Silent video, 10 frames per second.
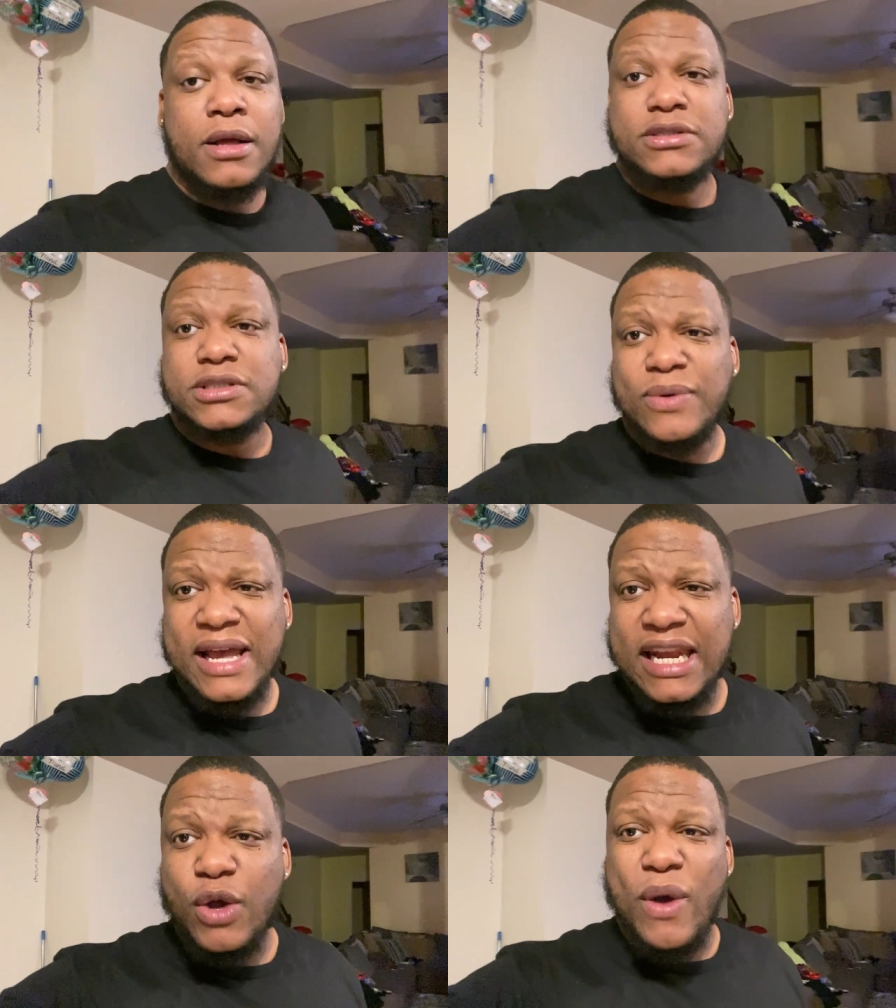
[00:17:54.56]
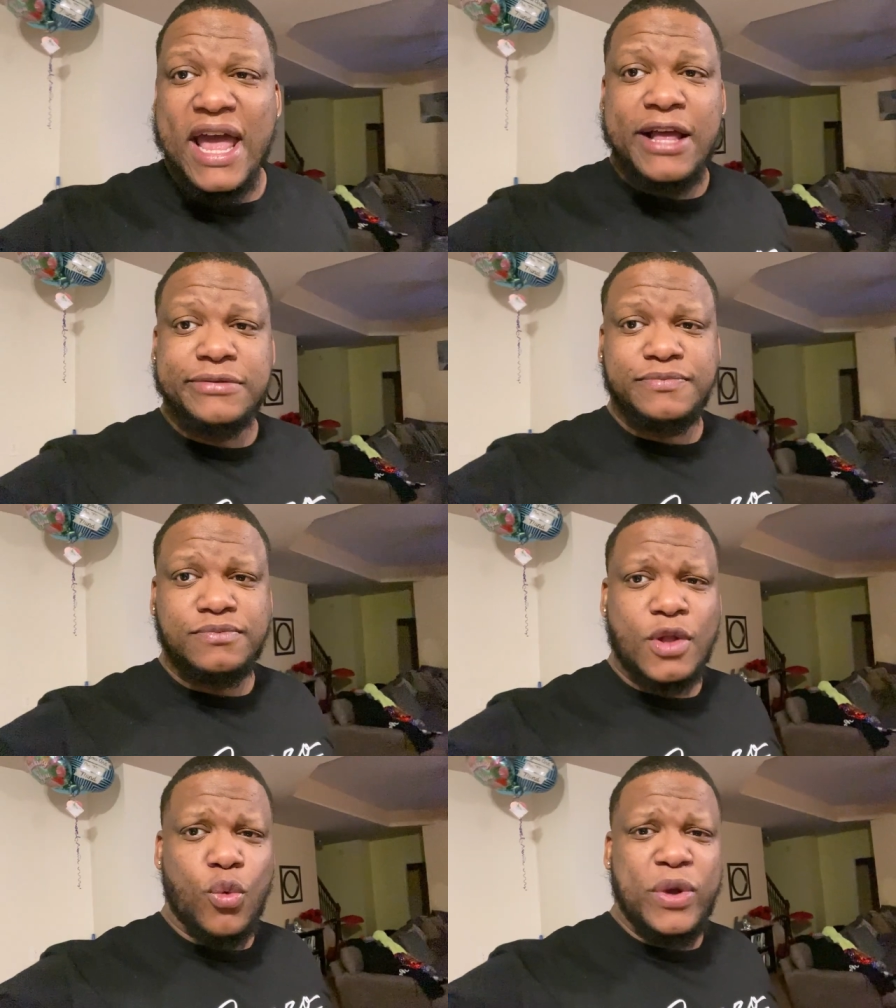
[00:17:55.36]
So, anyway,
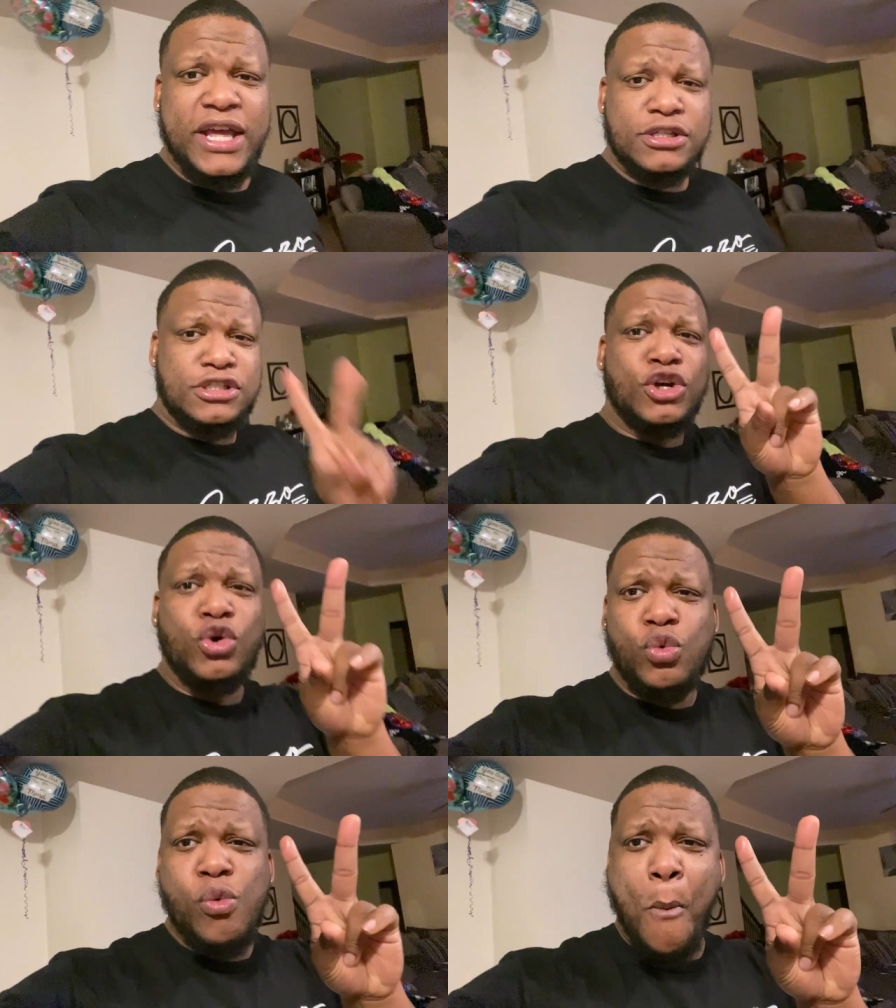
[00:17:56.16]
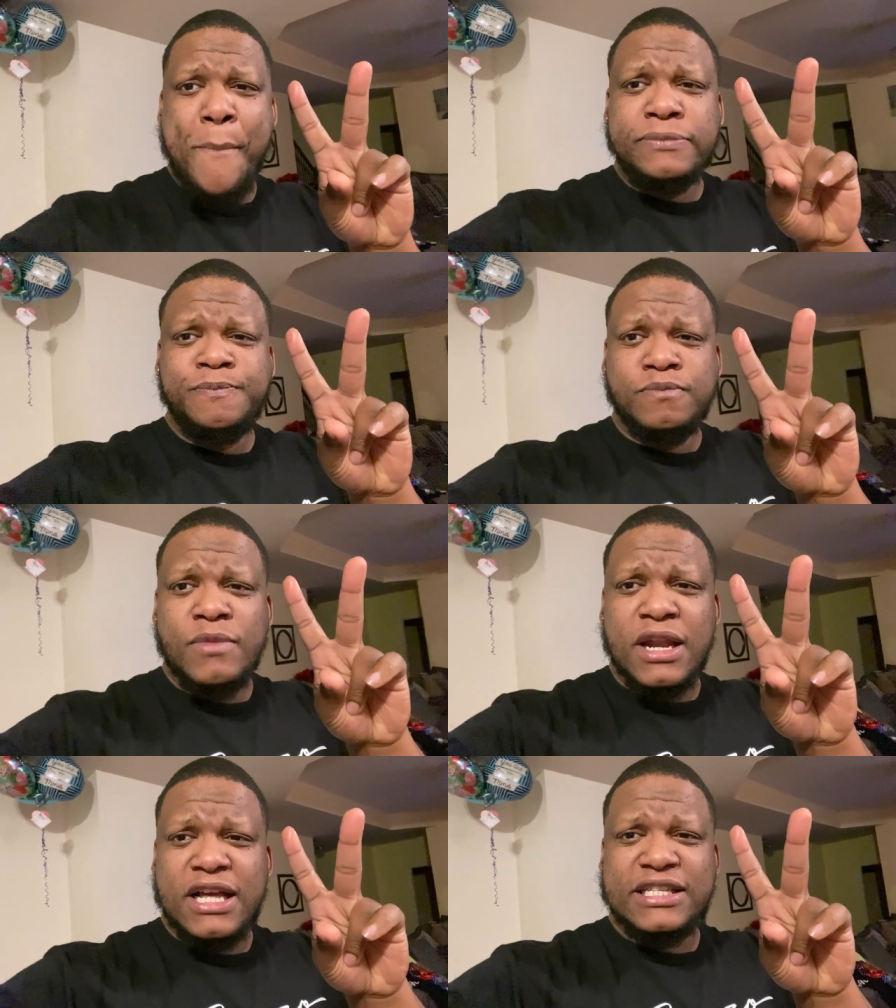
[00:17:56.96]
Week two,
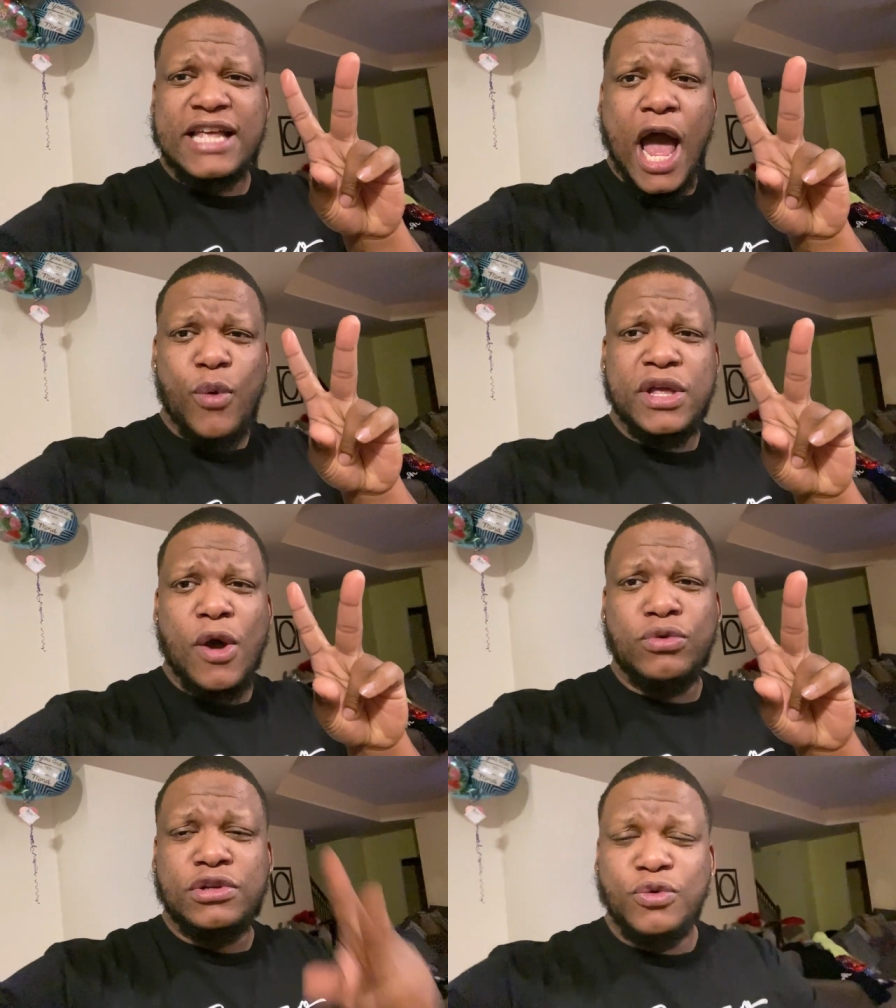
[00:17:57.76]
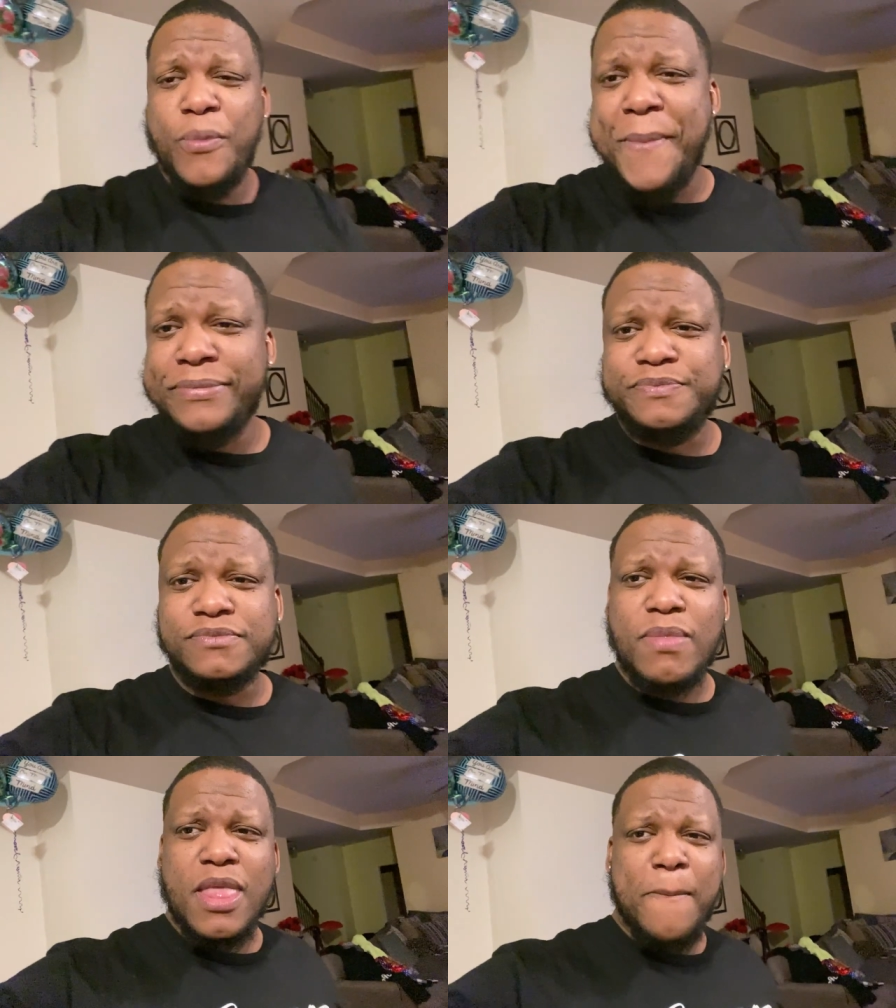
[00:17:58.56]
let's see how we gonna do.
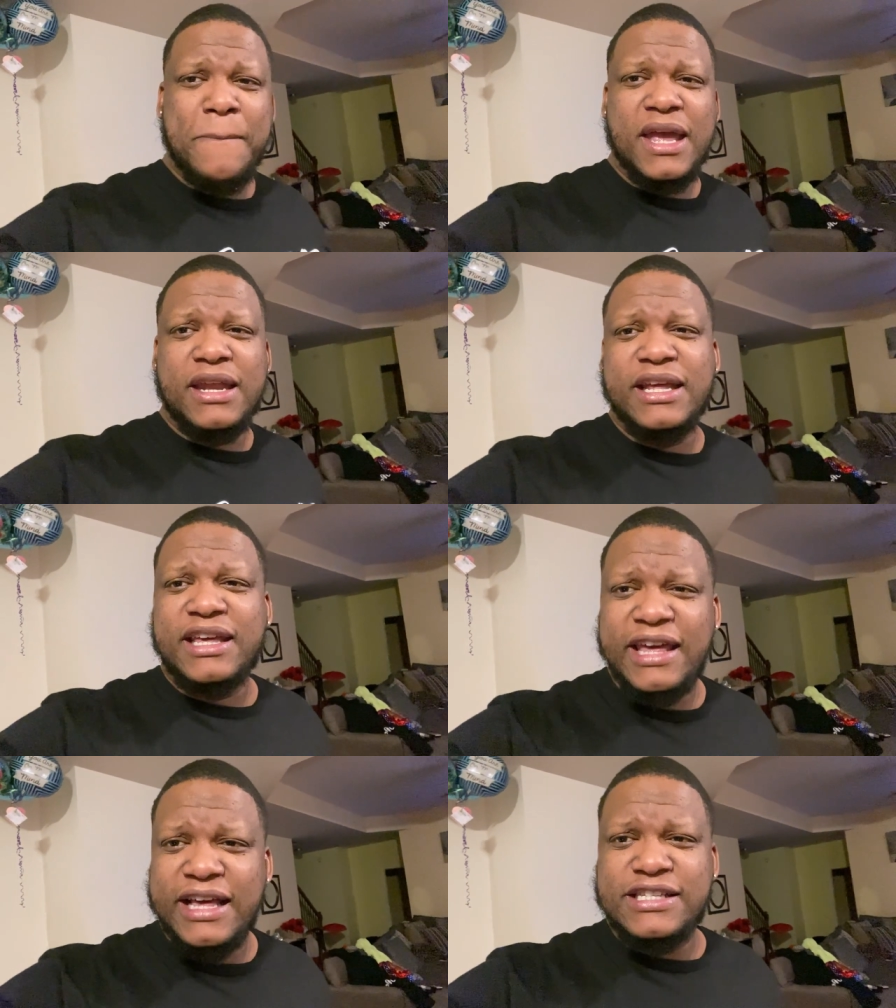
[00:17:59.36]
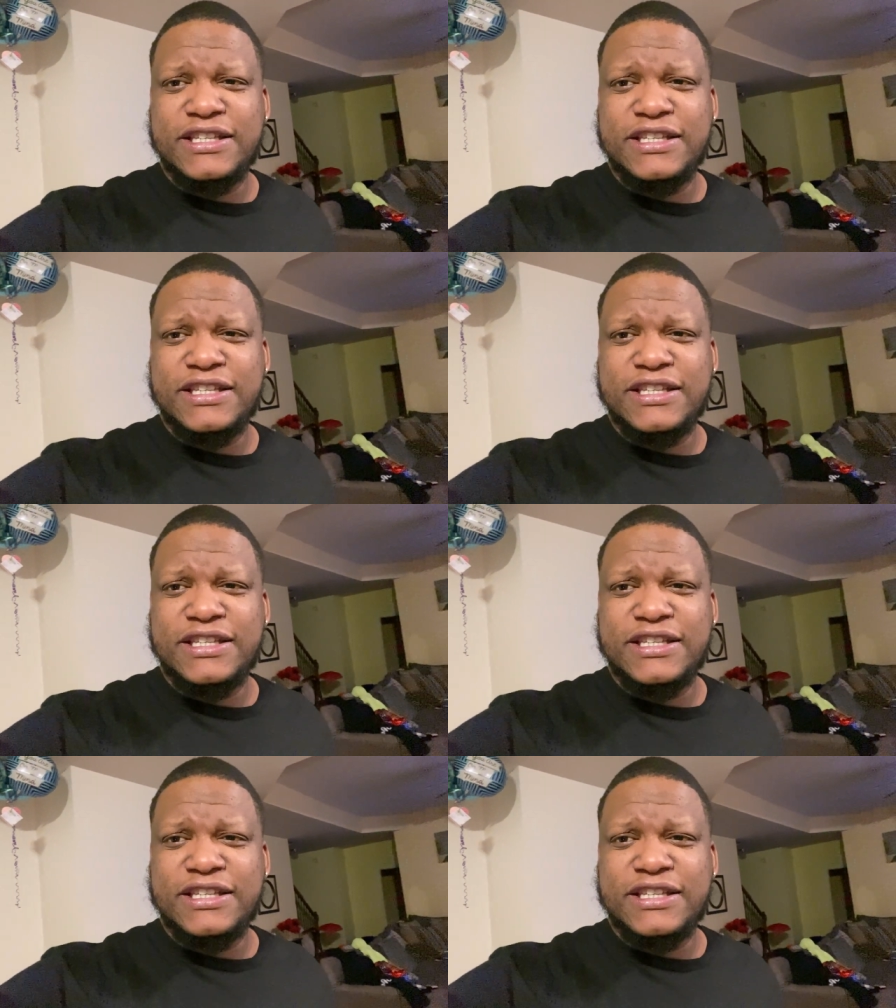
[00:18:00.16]
Me and the Keeks,